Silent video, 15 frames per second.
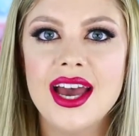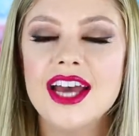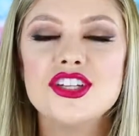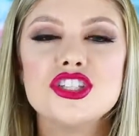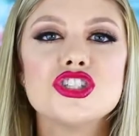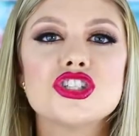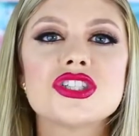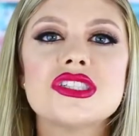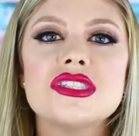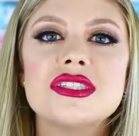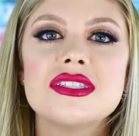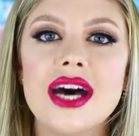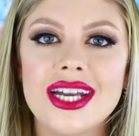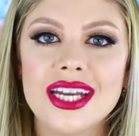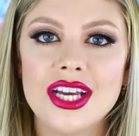Just looks
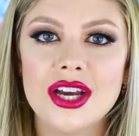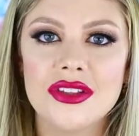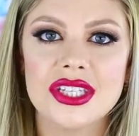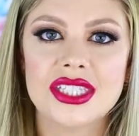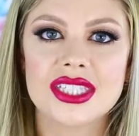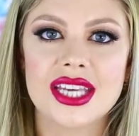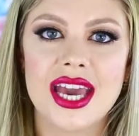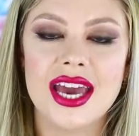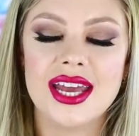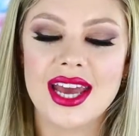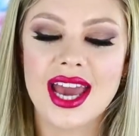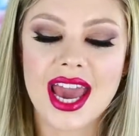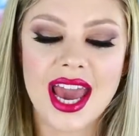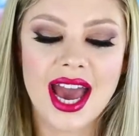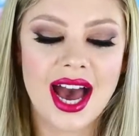stunning on the skin,
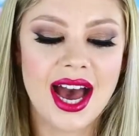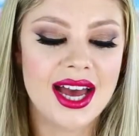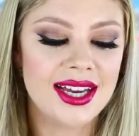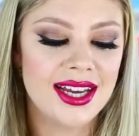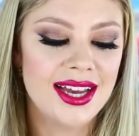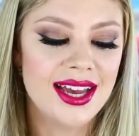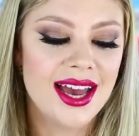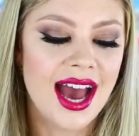and